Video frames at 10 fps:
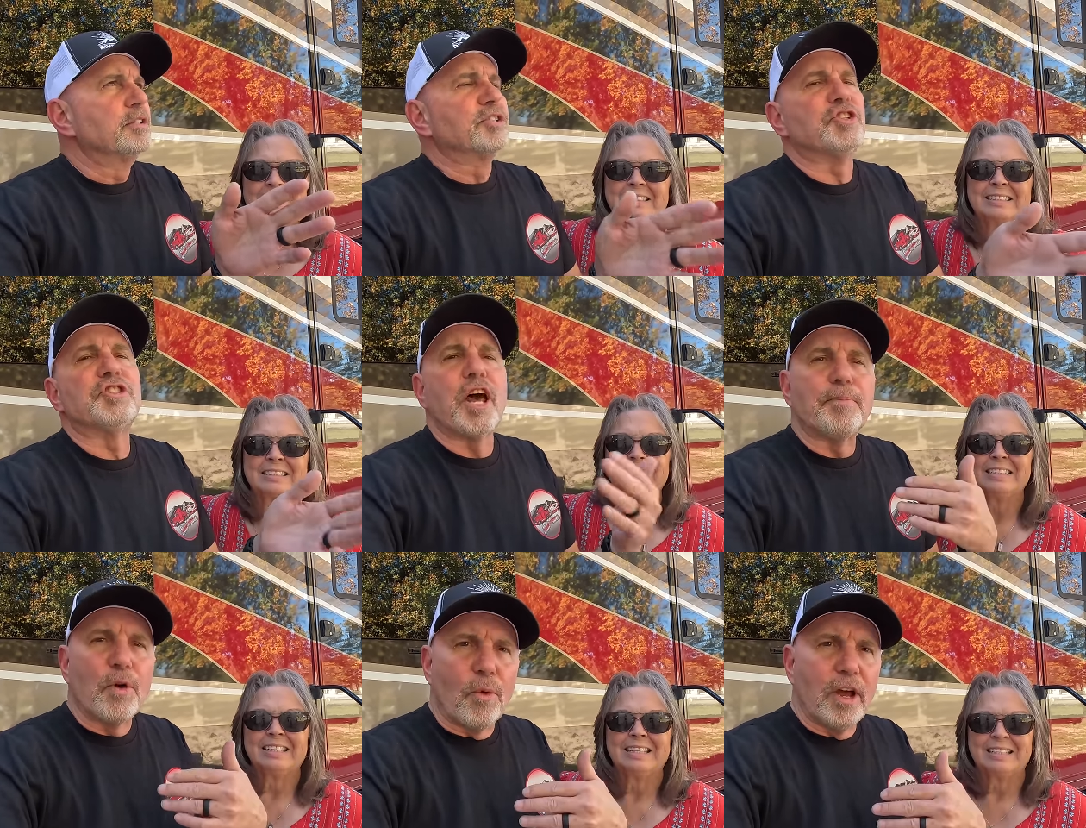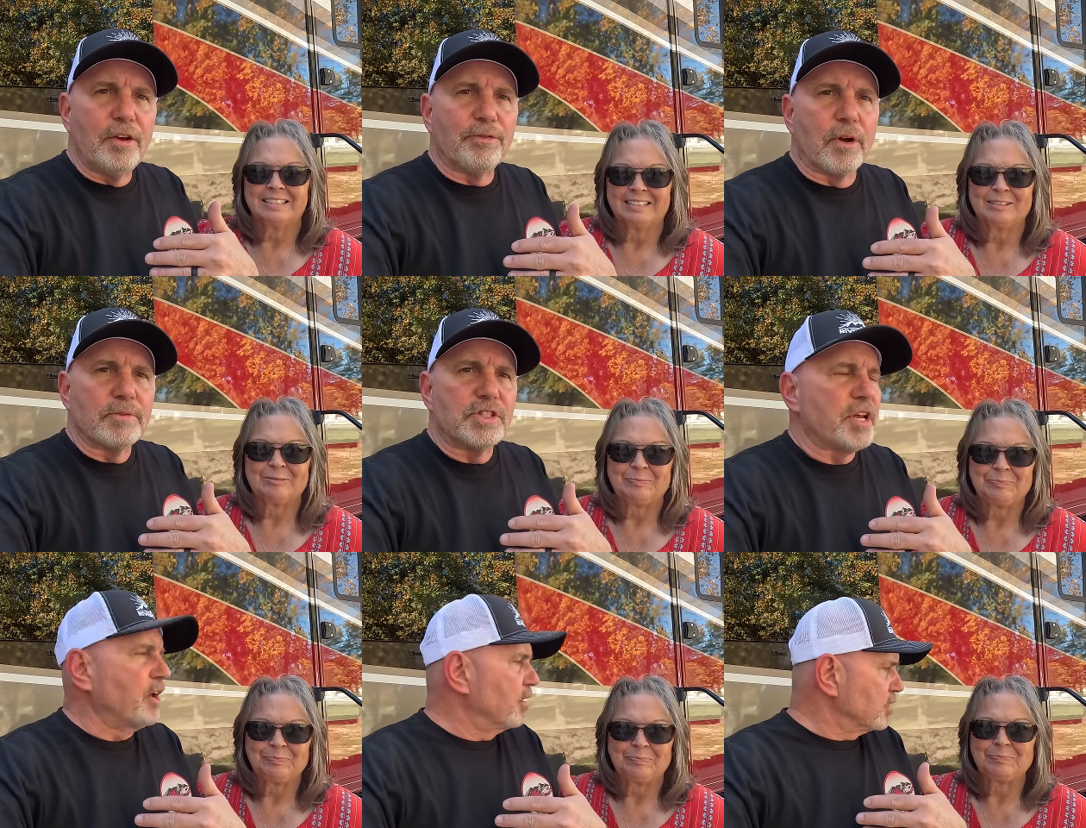Speaker 1: stepped away from
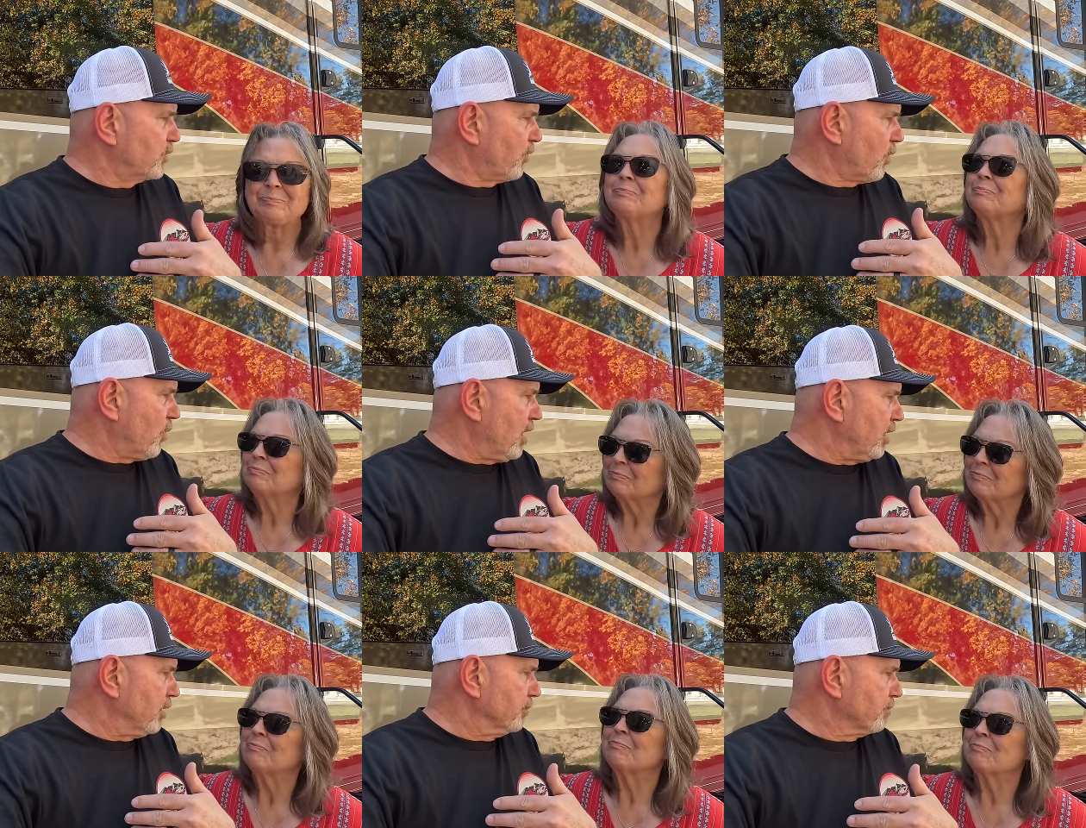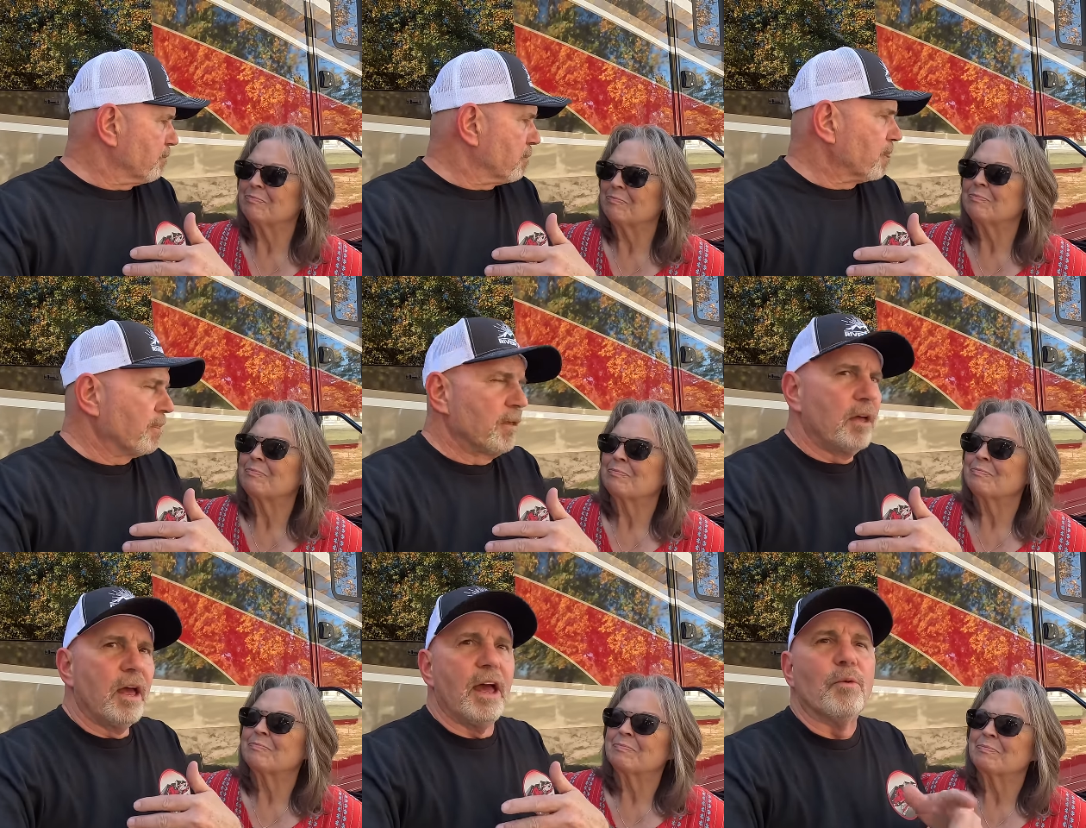sales for a while. Mm-hmm.
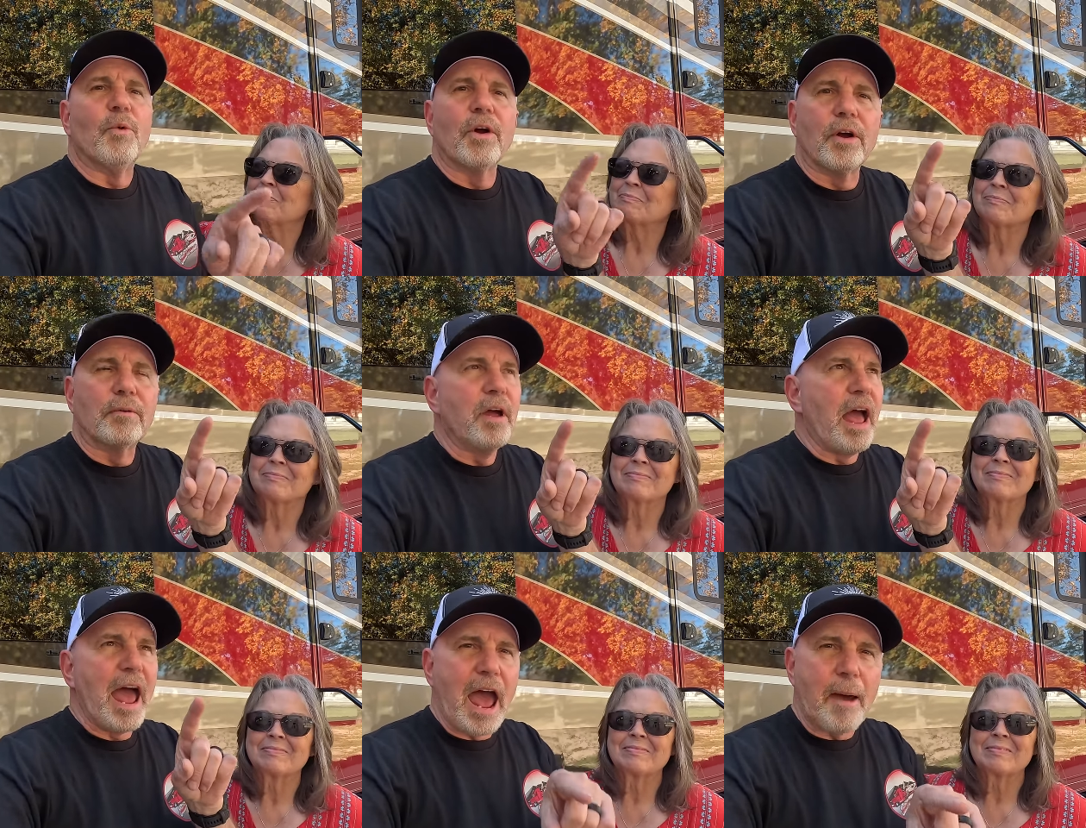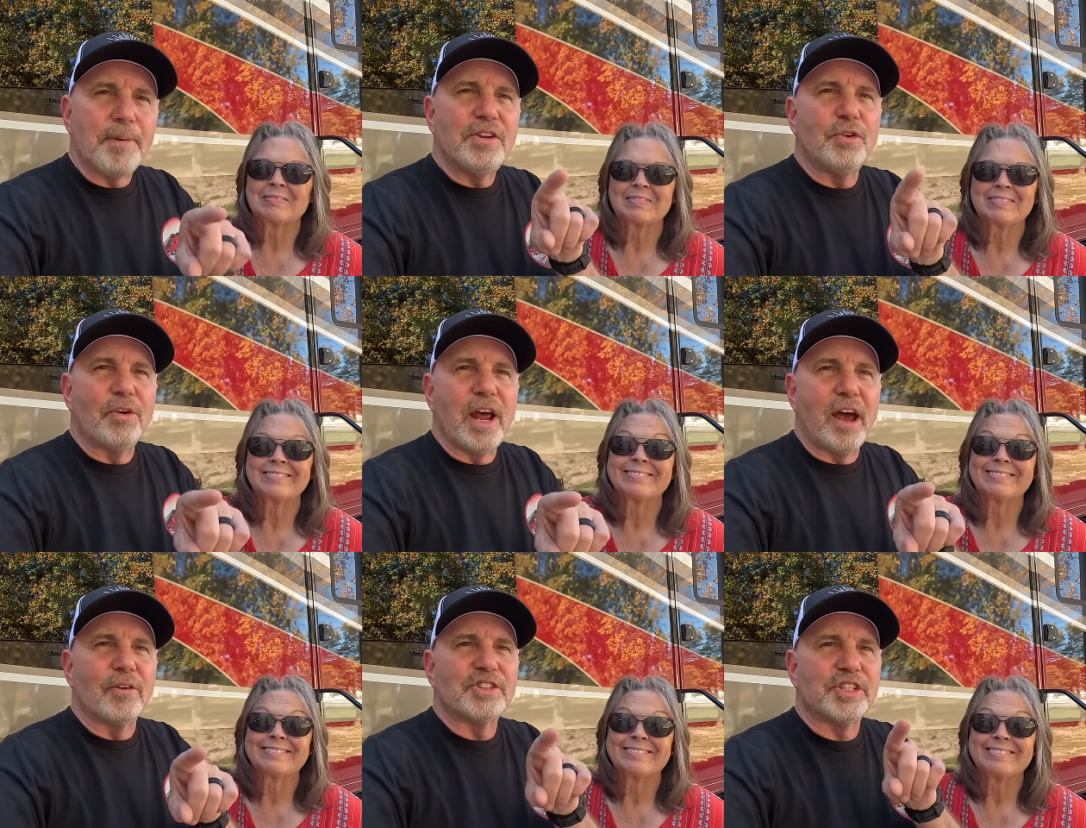And we're happy to
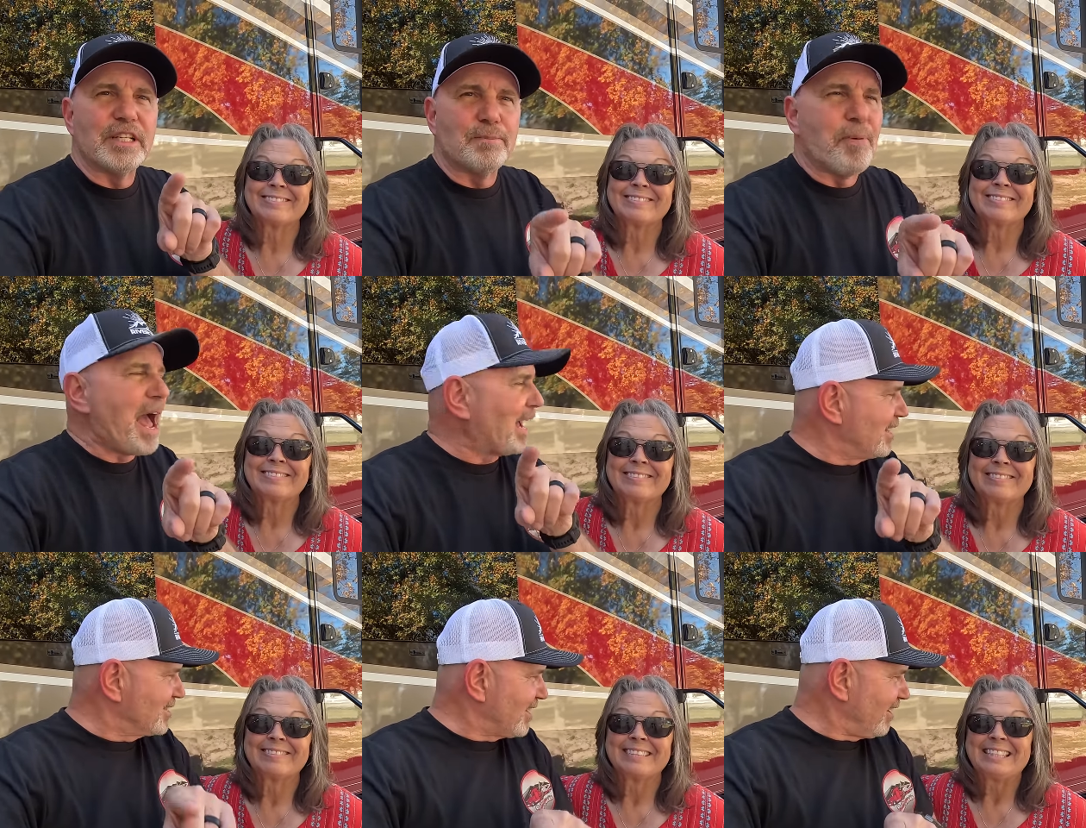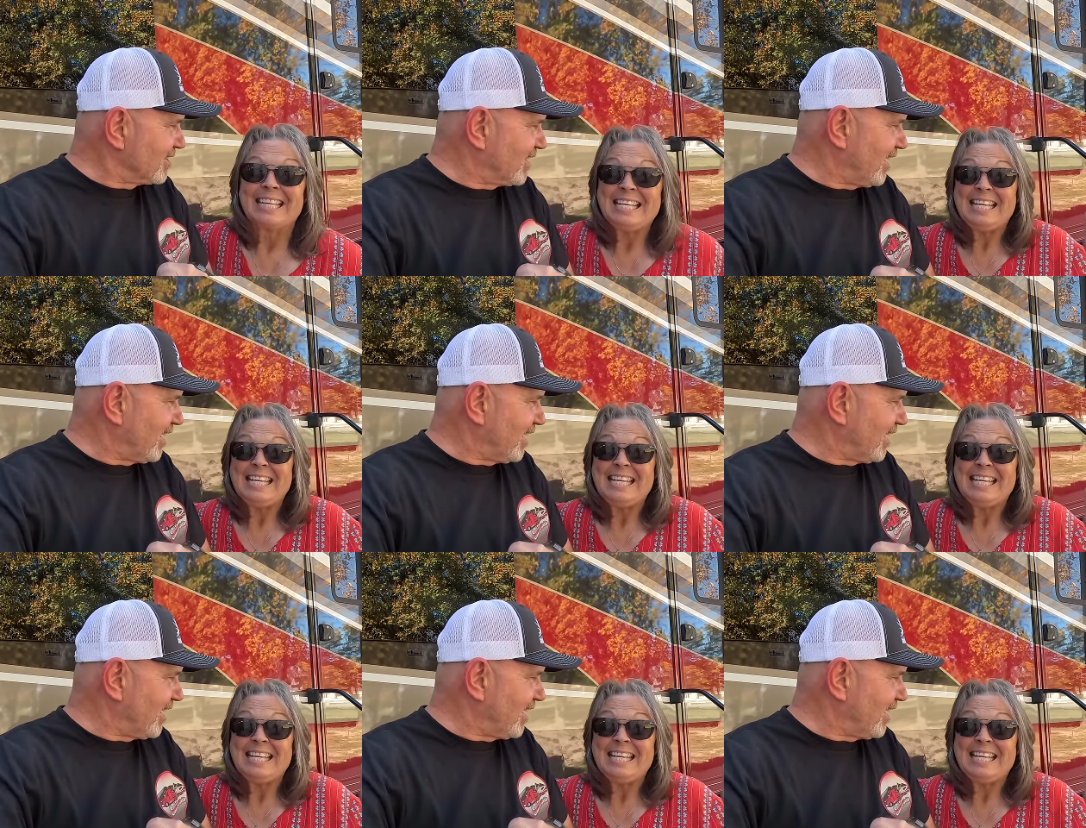announce she's back in sales